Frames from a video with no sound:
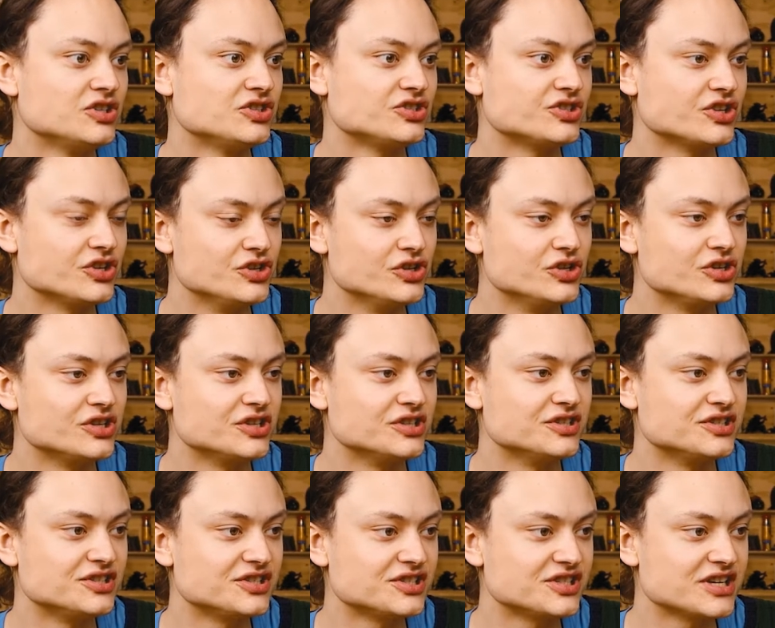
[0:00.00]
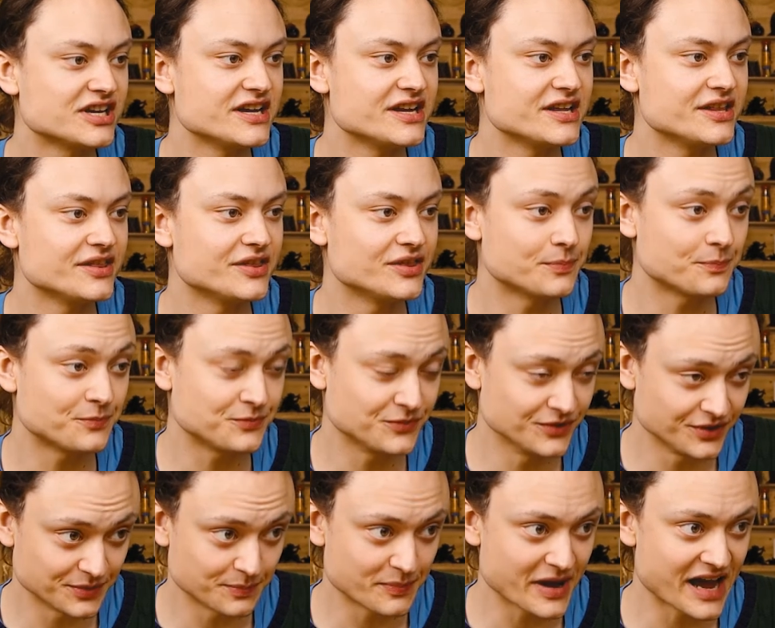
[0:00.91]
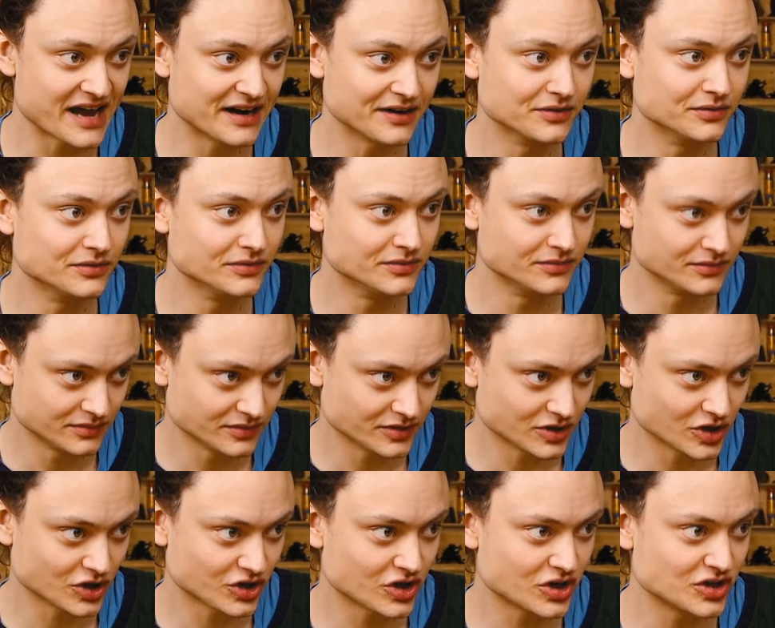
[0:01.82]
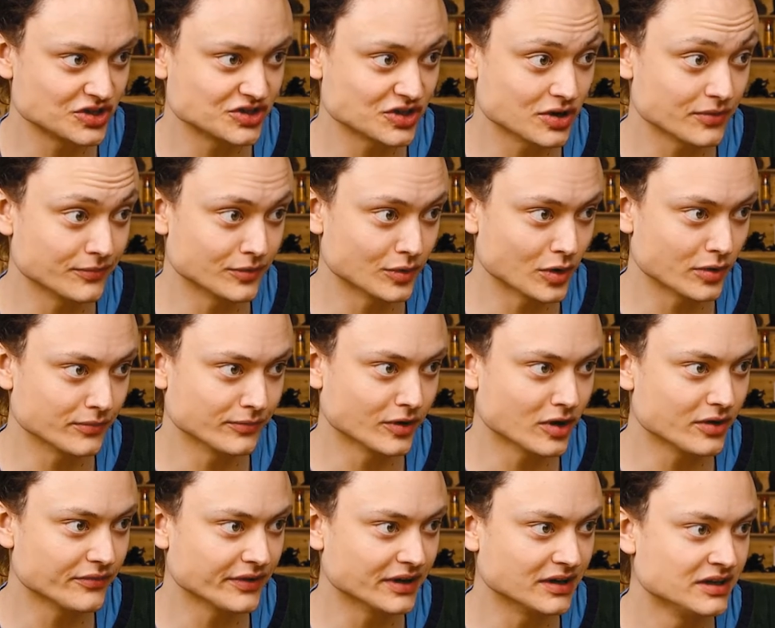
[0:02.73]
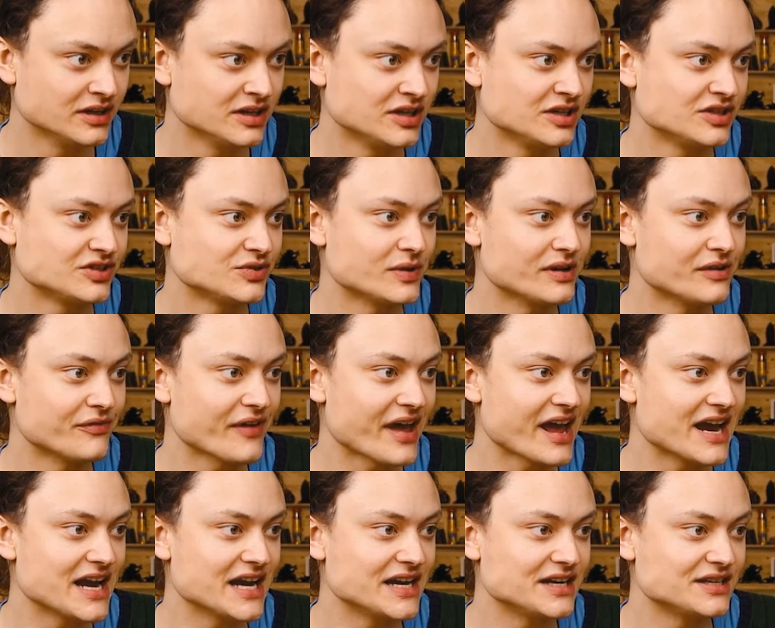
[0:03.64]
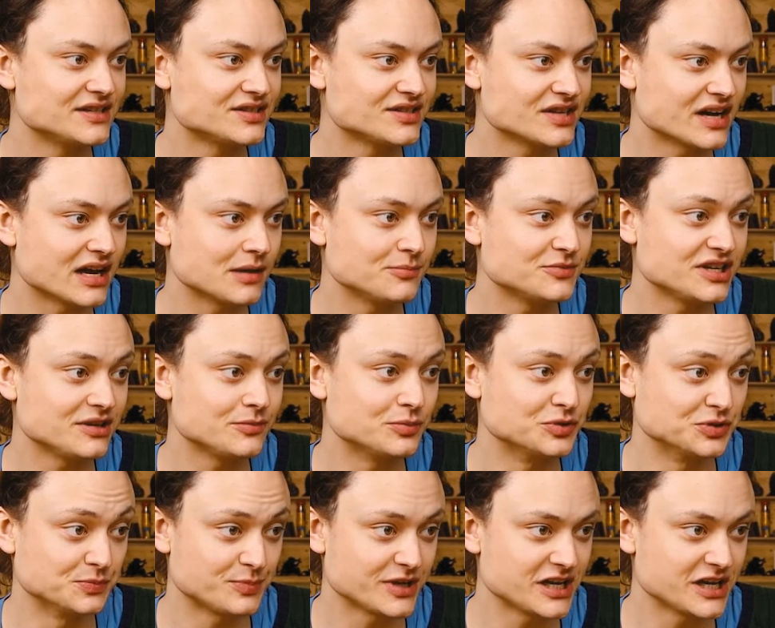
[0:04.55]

So you can see the, the pattern occurs over and over and over. So we have a times equals